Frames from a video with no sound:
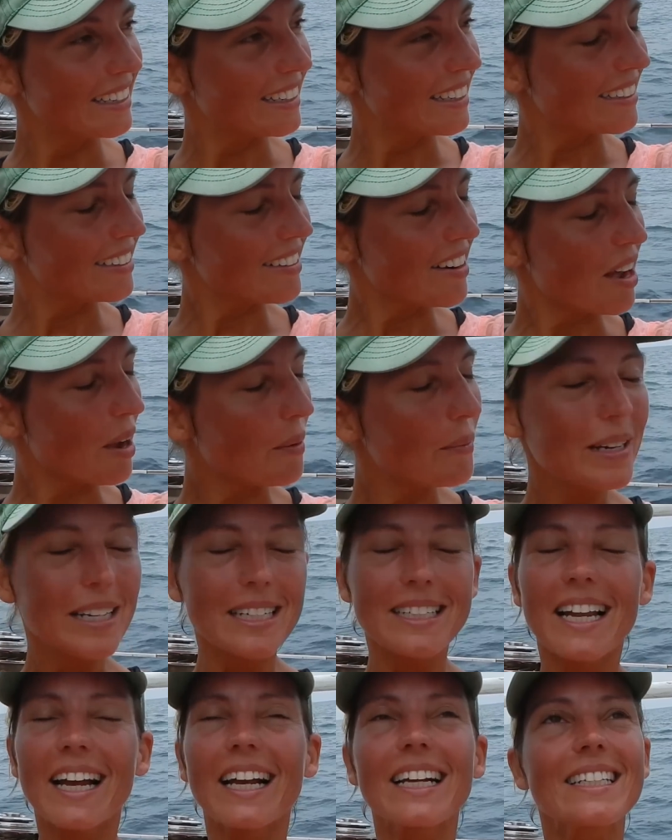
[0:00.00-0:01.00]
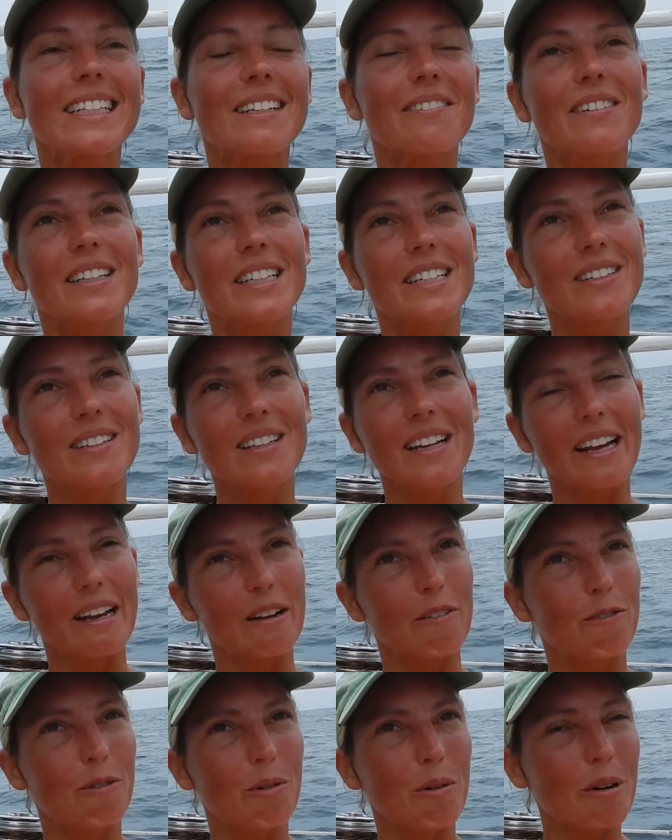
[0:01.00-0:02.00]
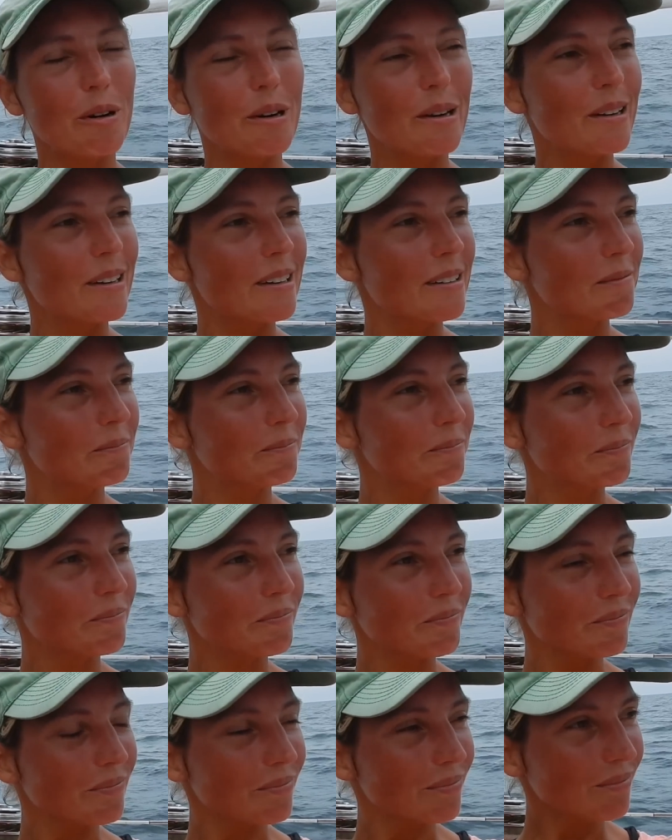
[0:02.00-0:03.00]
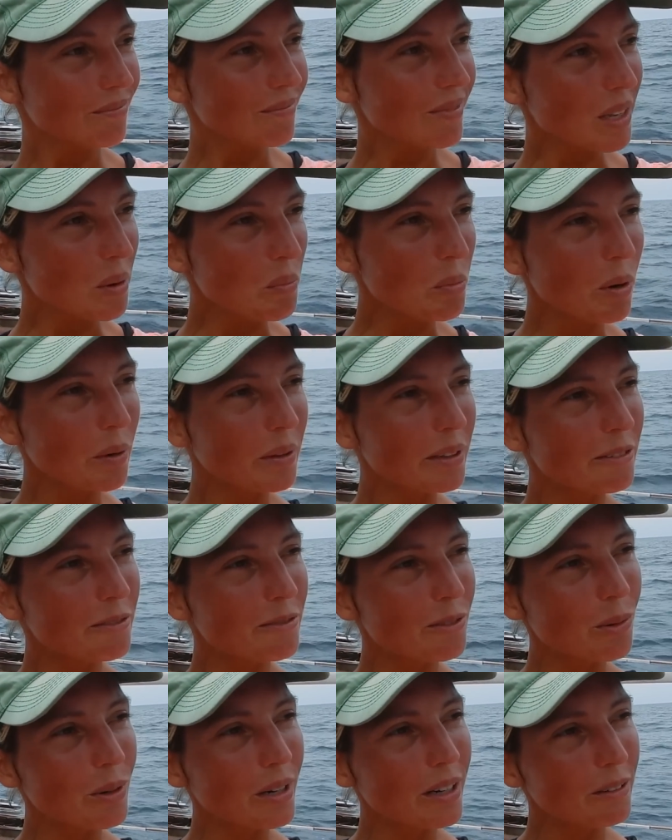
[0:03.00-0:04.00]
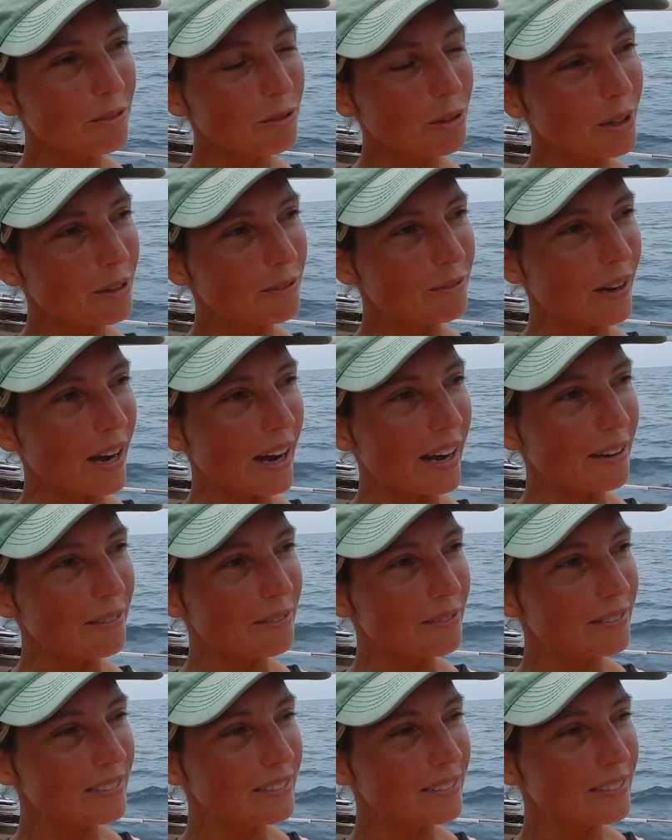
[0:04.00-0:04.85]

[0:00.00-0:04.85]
I don't know, how many tacks did we do? Like four? Probably four or five.